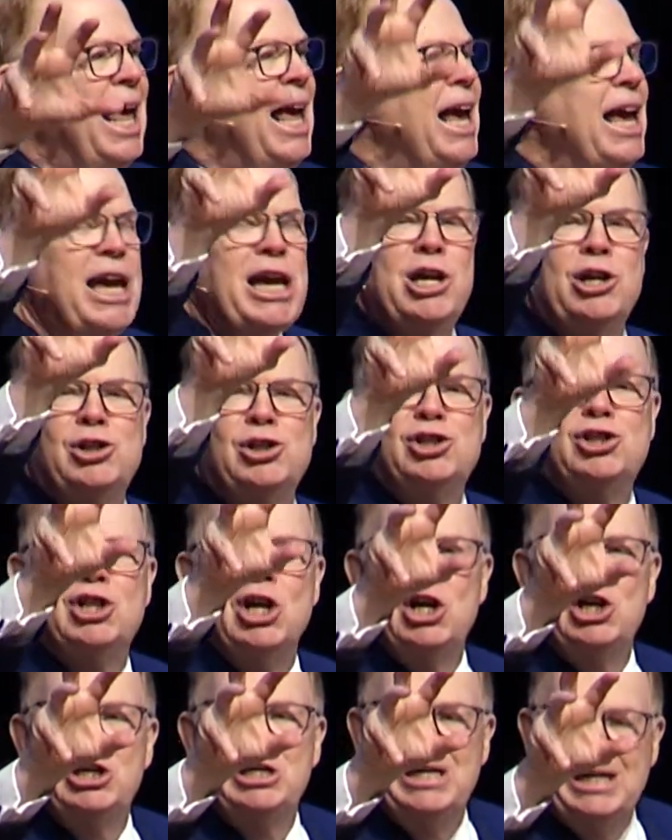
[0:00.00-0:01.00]
His
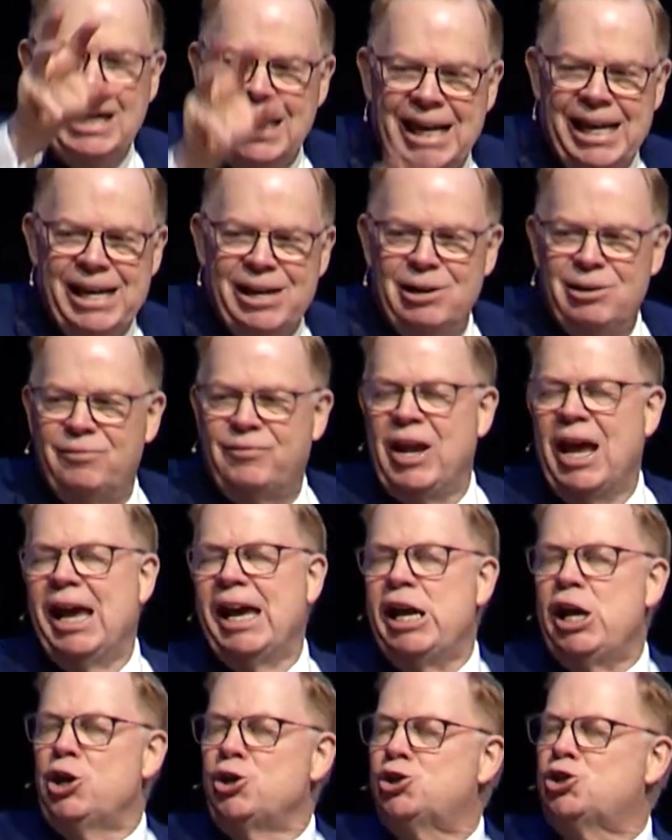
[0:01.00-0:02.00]
son lived.
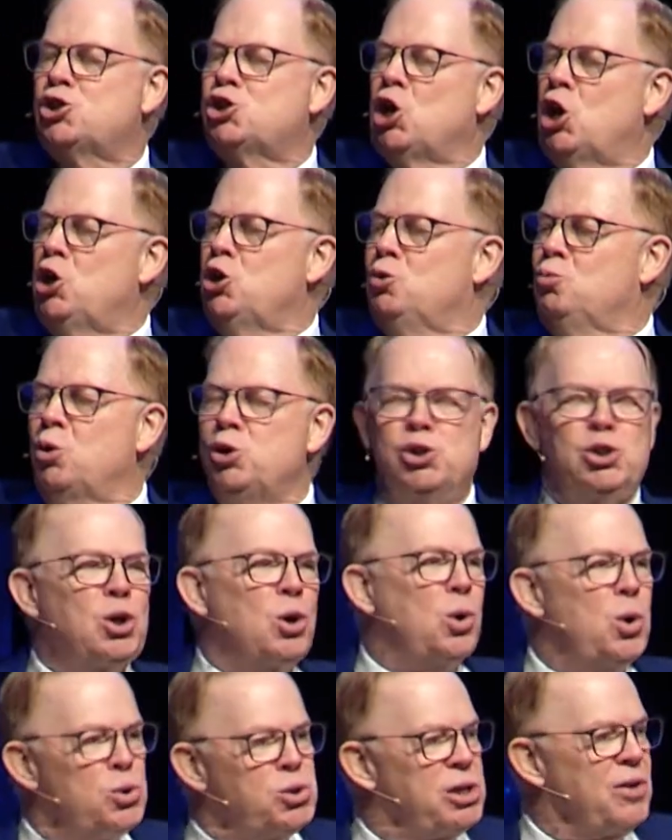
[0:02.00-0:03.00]
His son was
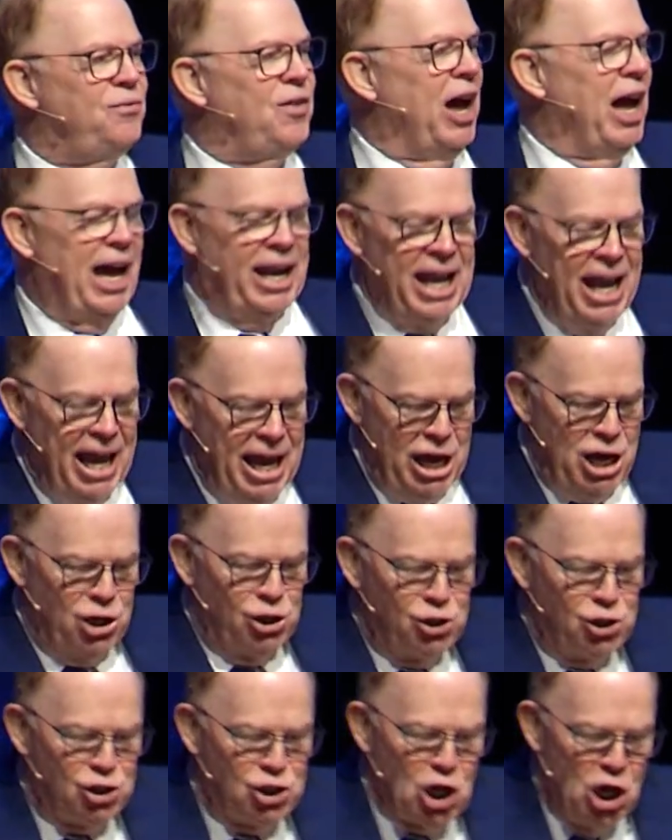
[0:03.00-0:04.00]
crucified.
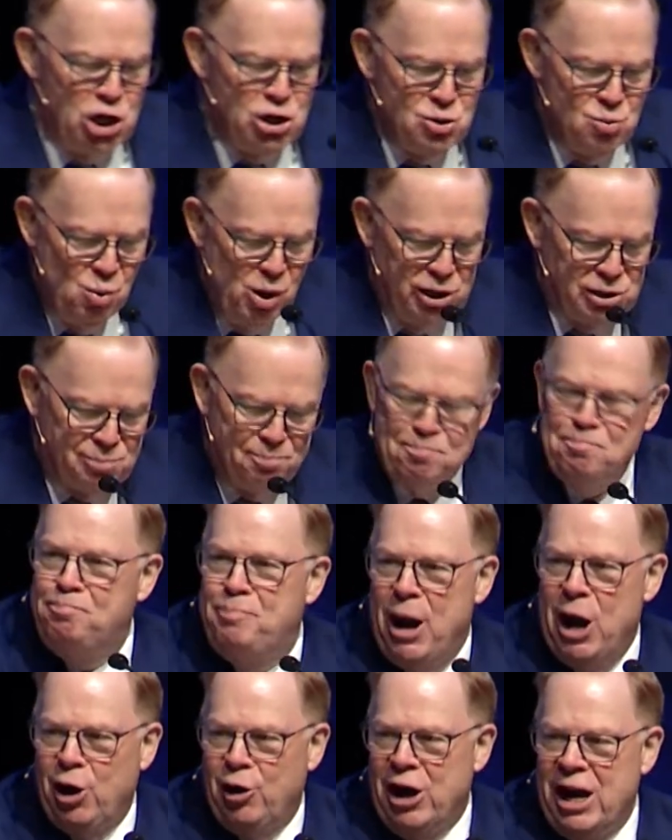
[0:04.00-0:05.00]
His son was
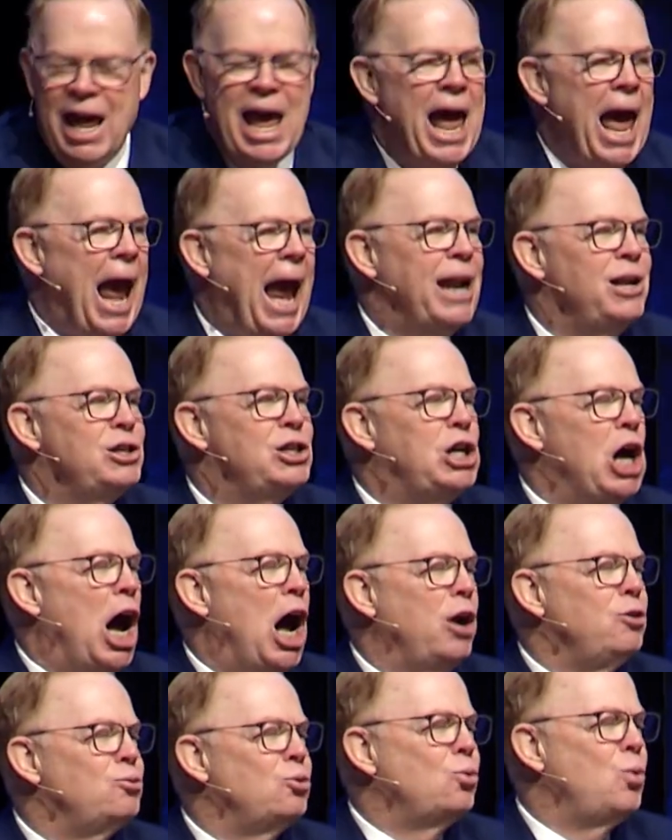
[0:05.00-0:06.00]
buried. And
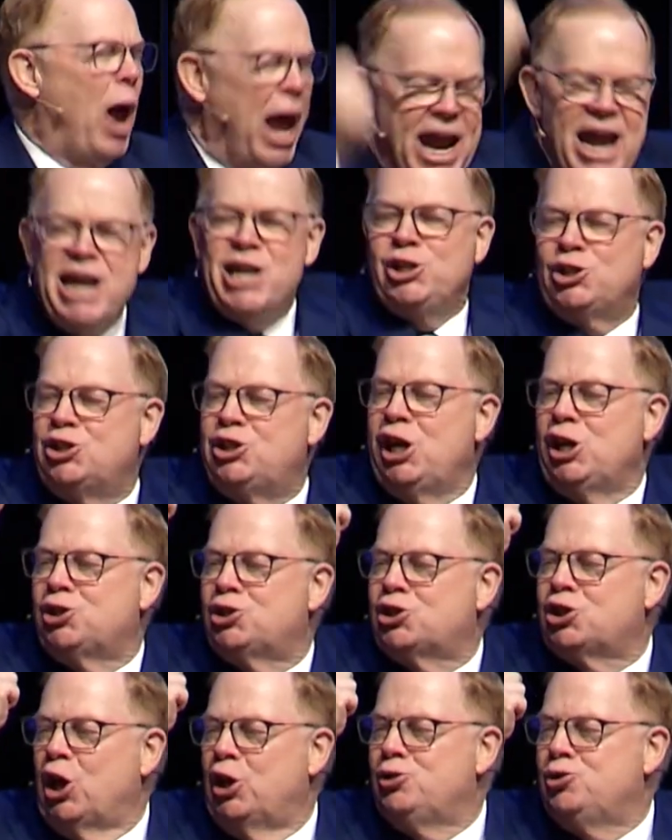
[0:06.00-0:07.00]
God raised his
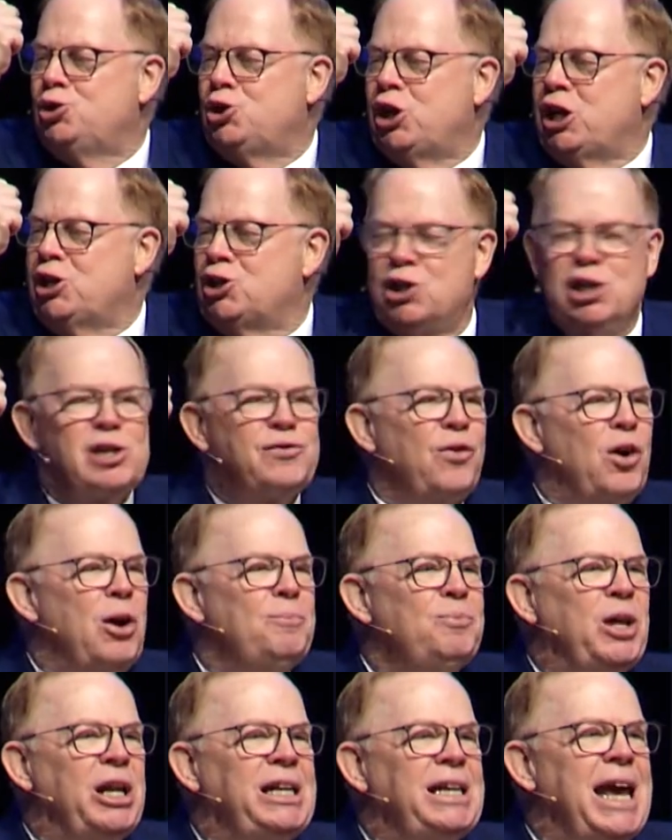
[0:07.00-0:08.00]
son Jesus from
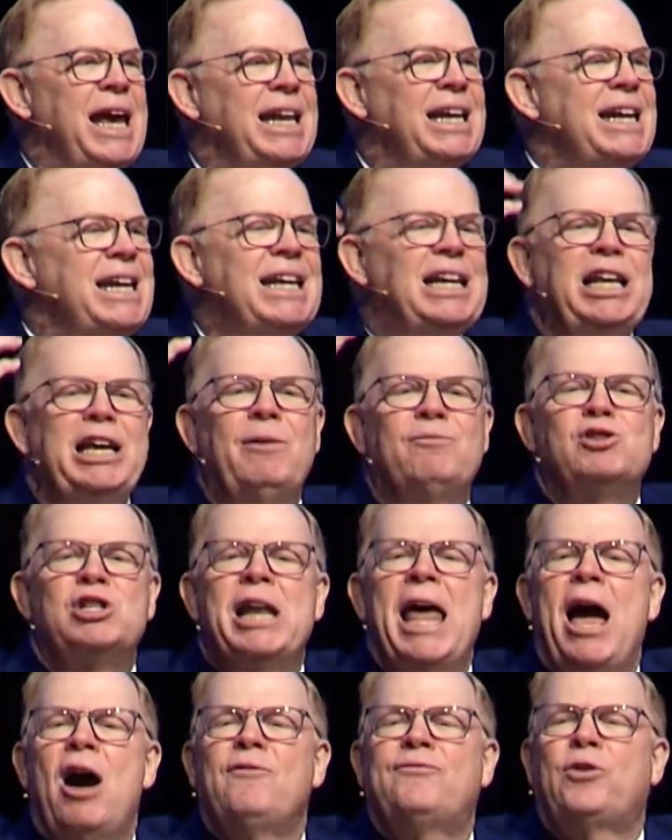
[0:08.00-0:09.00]
the dead. And he lives
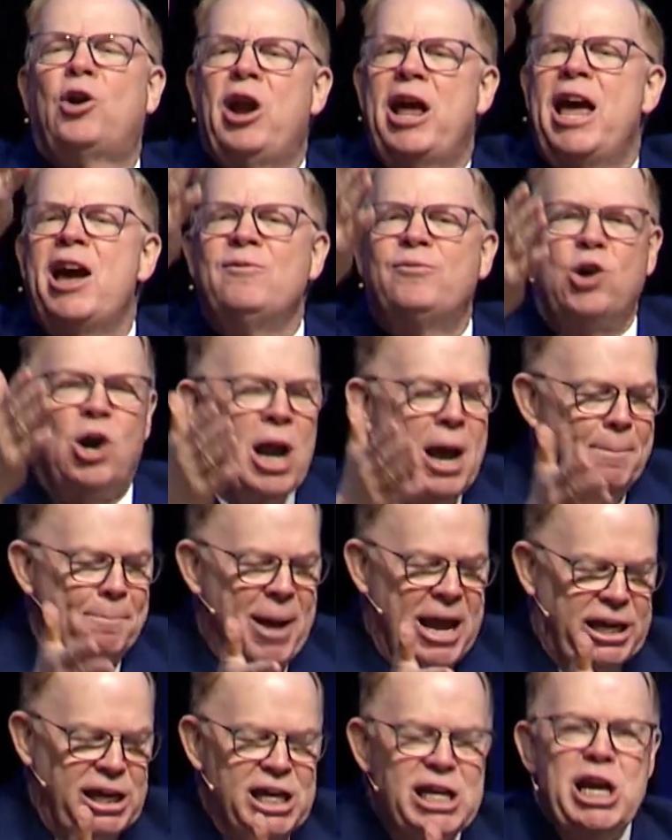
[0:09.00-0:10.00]
now forever,
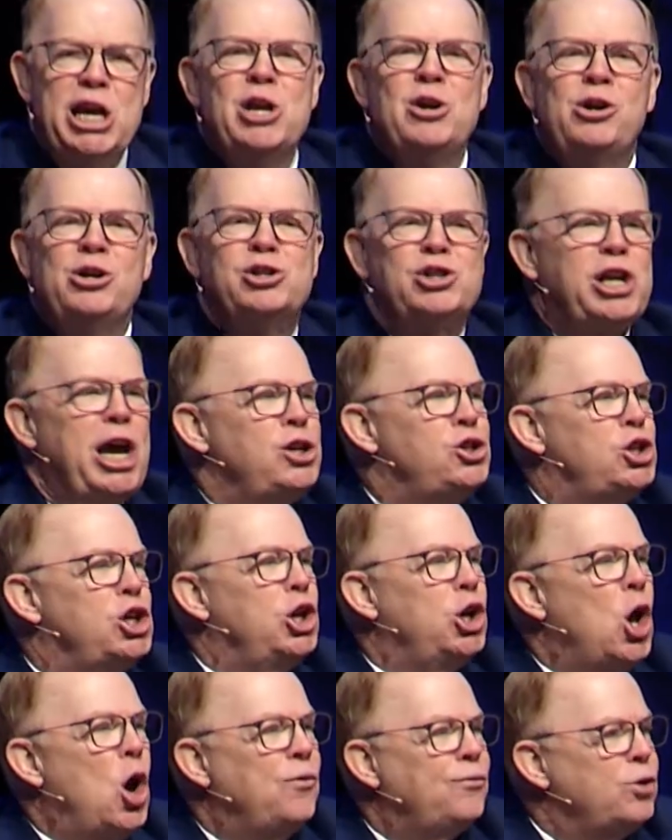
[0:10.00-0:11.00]
making intercession
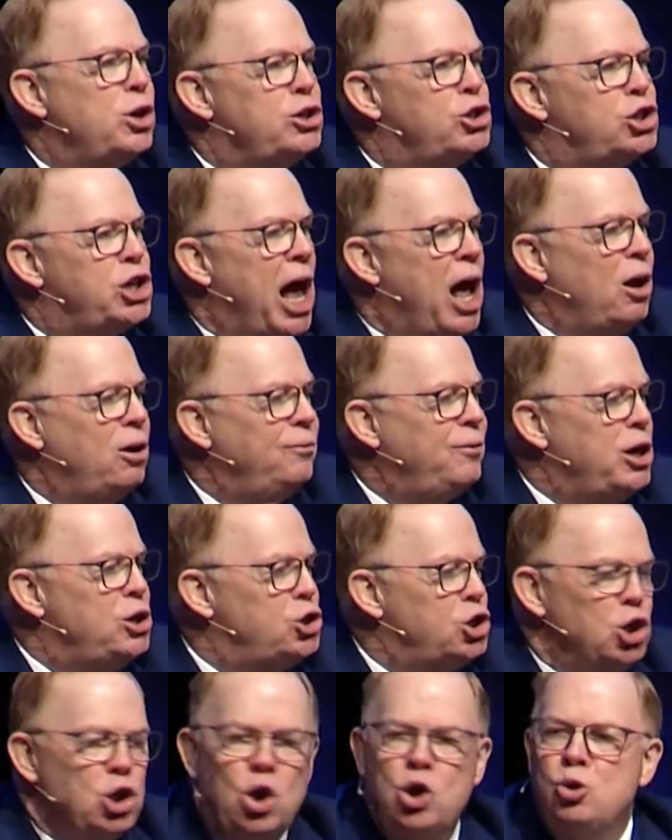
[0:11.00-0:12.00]
and offering
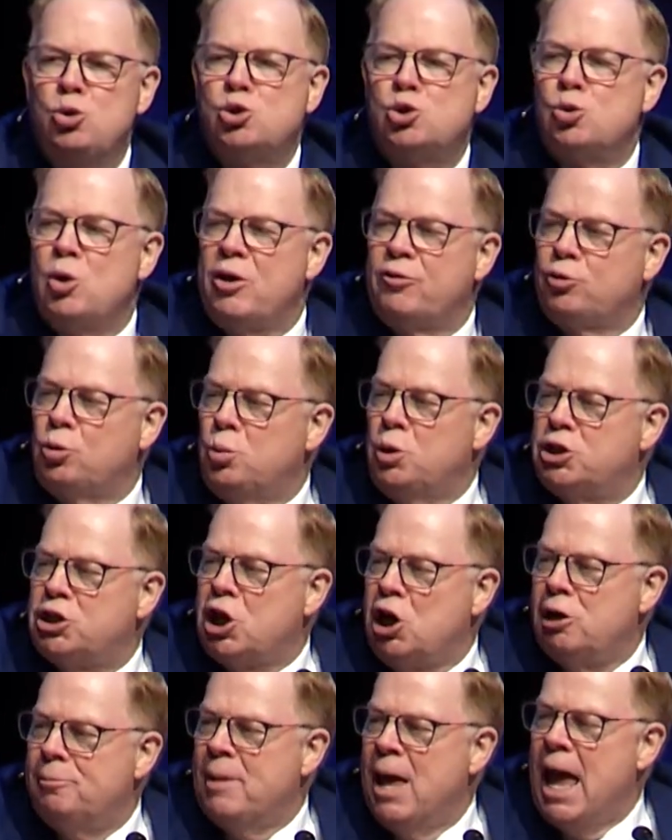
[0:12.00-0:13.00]
salvation to whosoever would
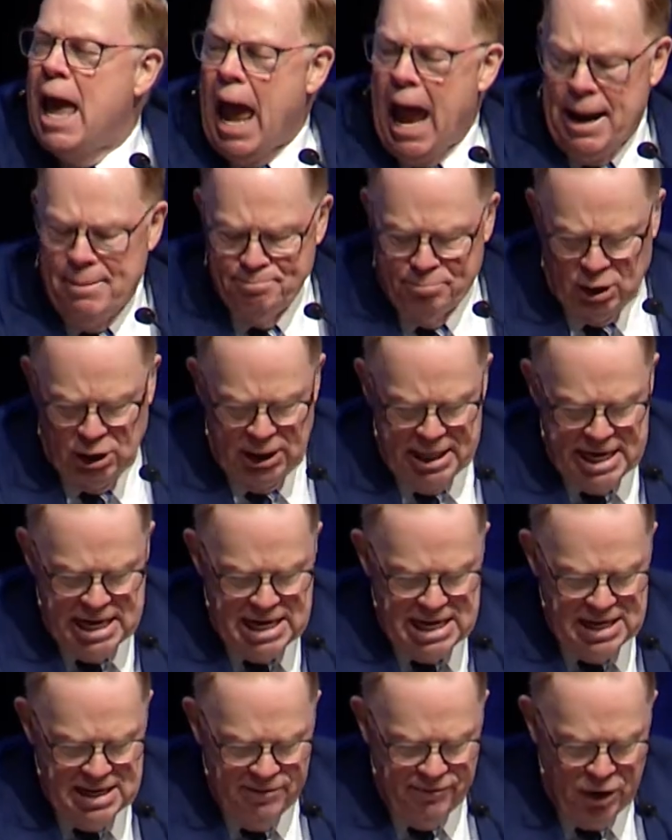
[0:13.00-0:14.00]
come and
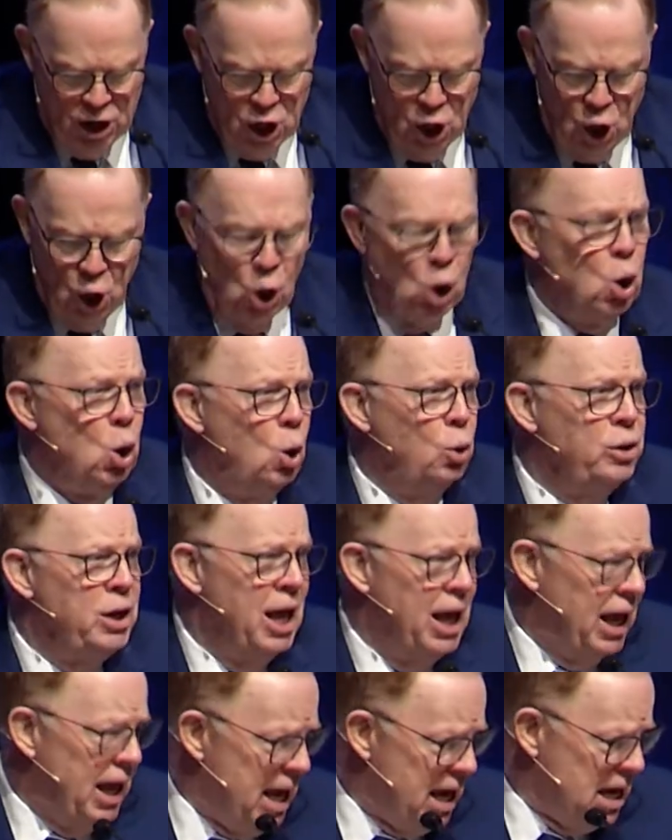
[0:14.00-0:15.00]
believe on
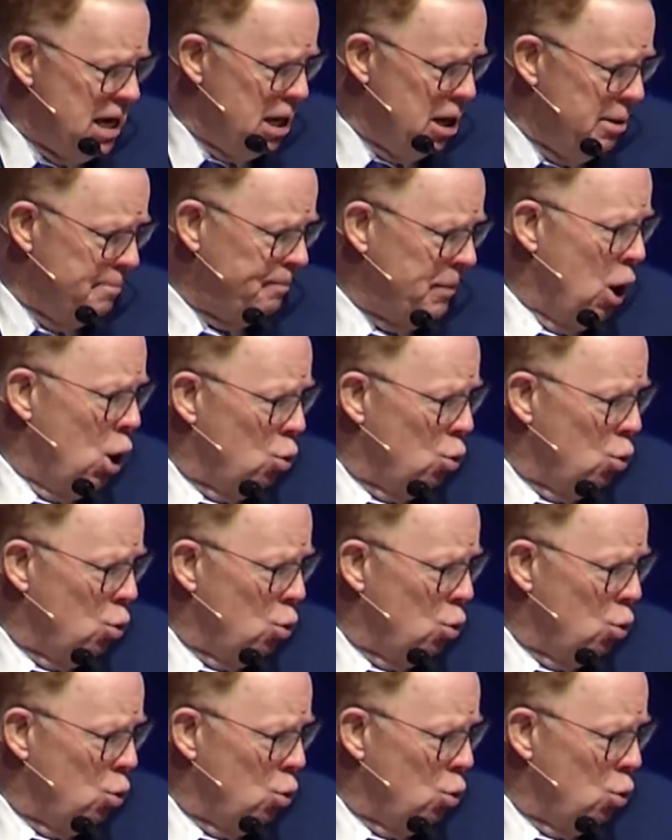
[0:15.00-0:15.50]
him.